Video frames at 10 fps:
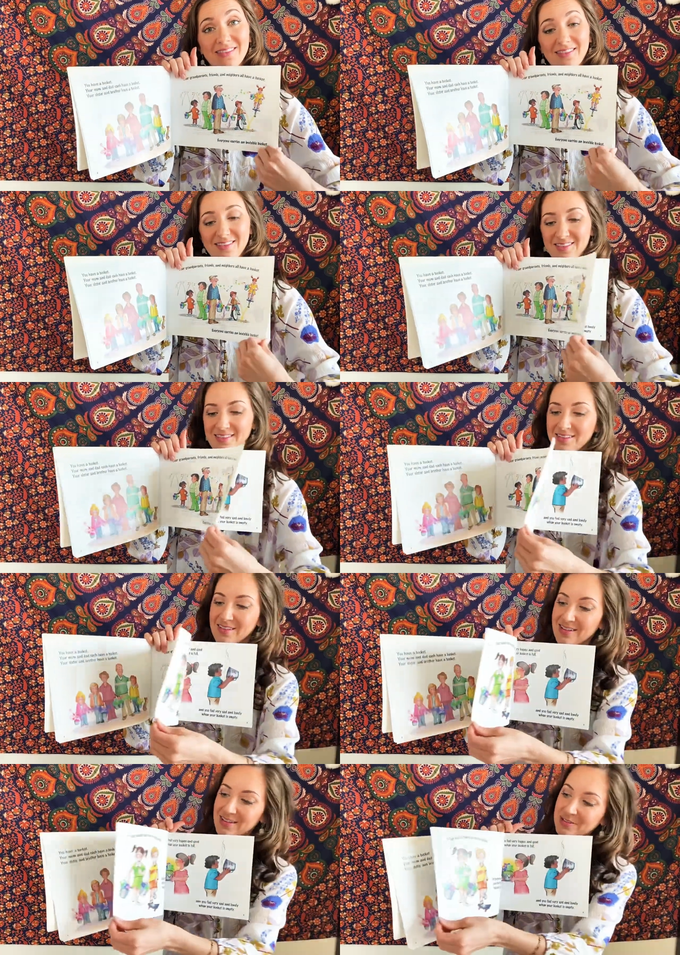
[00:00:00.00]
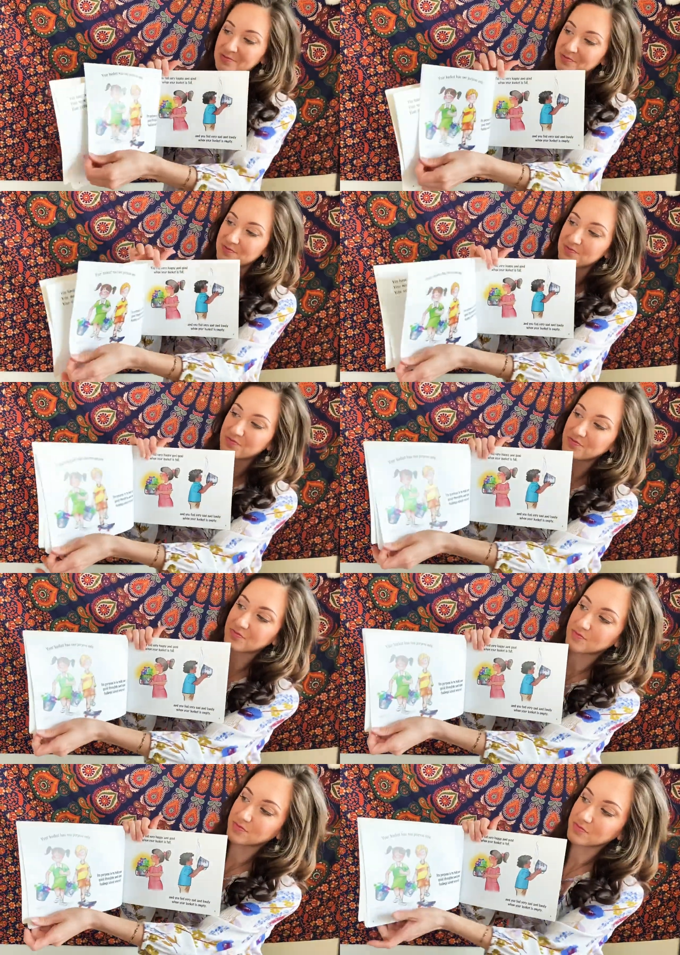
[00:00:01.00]

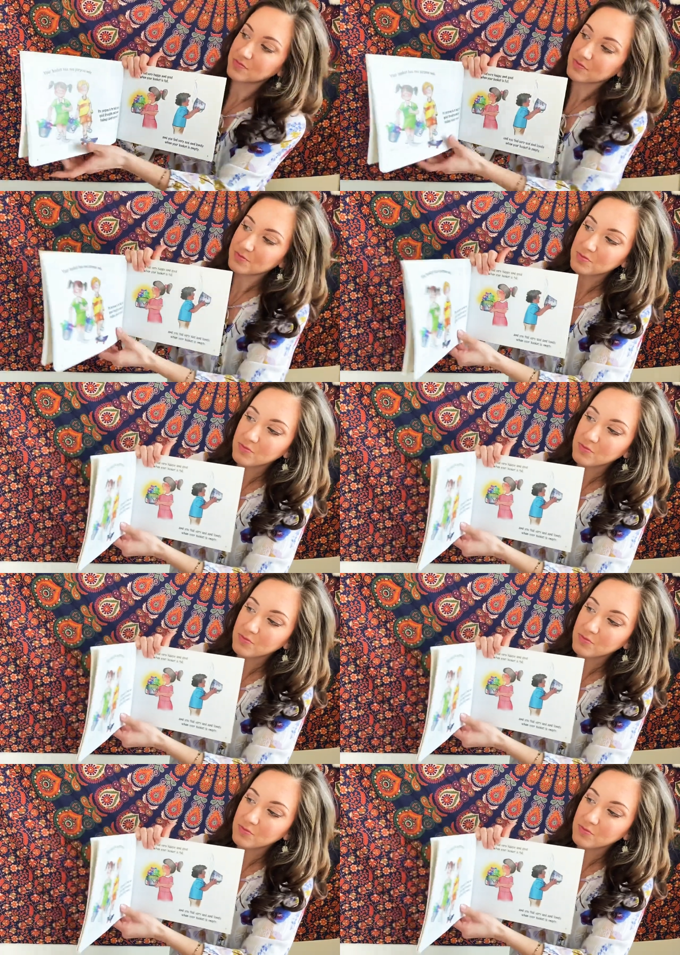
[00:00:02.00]
Nobody speaks.